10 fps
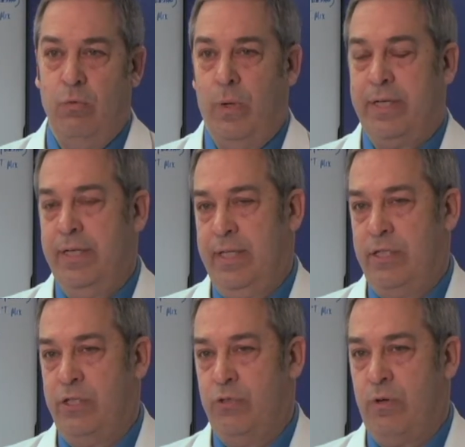what
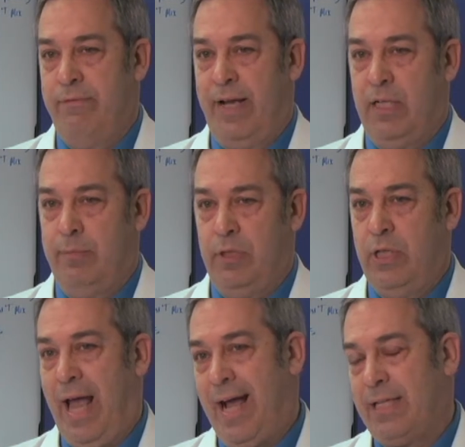conditions are available
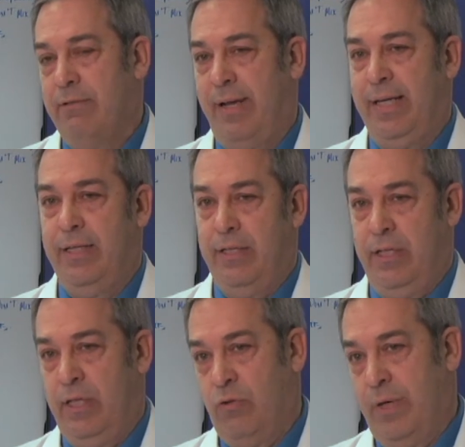to activate
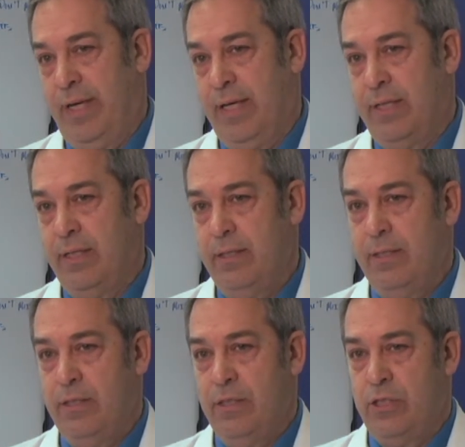the ingredient.
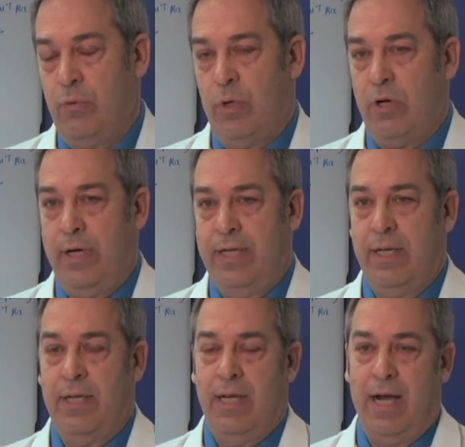So we're going
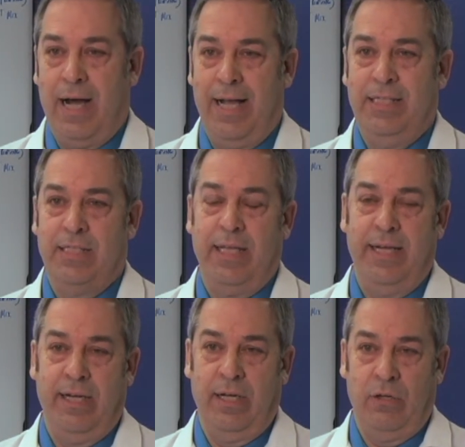to
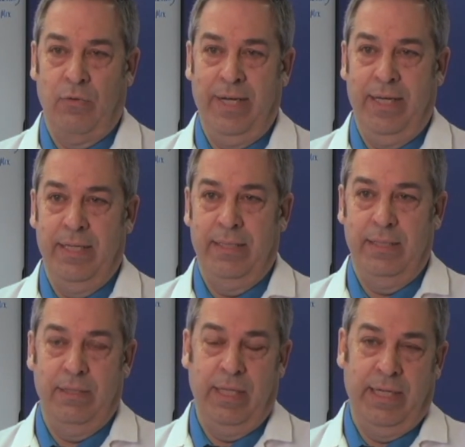isolate an ingredient
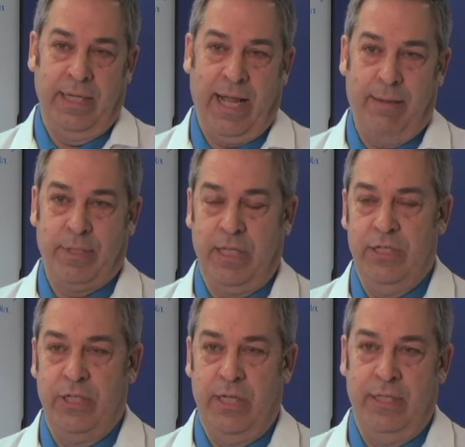in
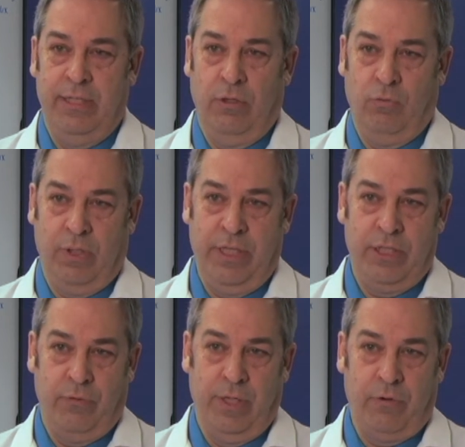encapsulation until
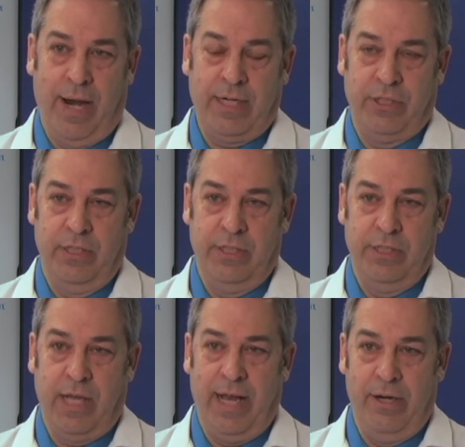release or interaction is
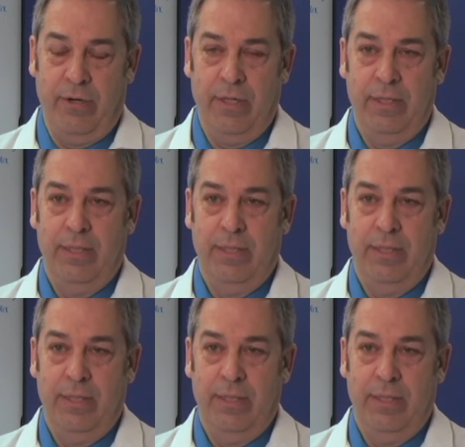desired,